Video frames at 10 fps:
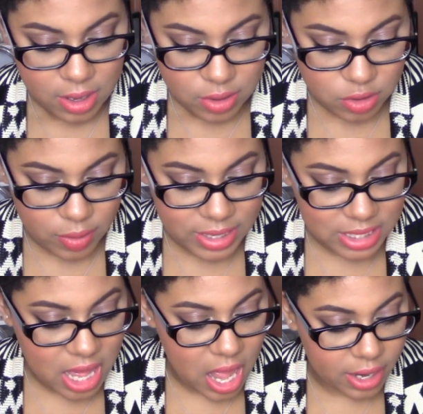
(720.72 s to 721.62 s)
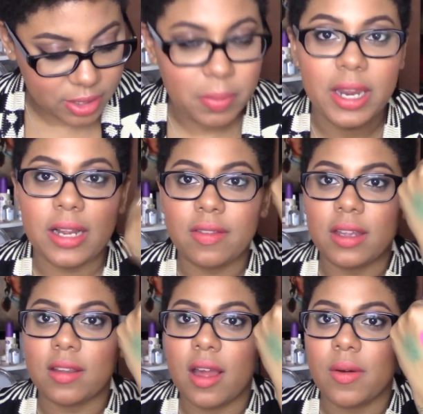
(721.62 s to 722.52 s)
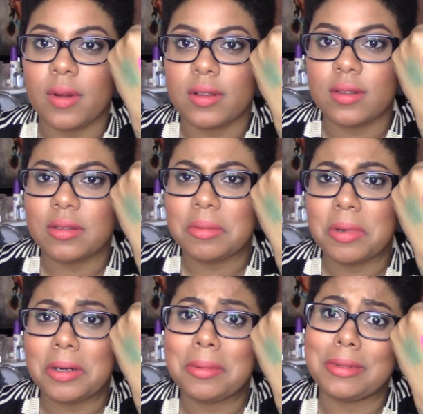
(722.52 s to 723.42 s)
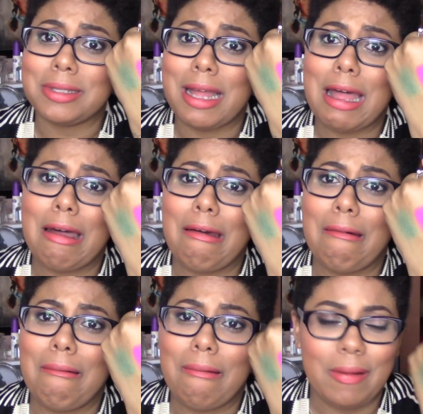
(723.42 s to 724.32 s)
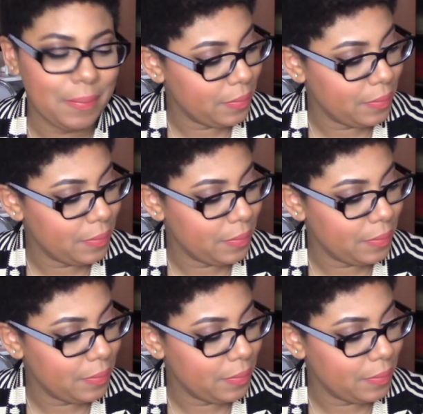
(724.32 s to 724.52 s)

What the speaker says: So it's the hottest pink in the entire world. It's purple now.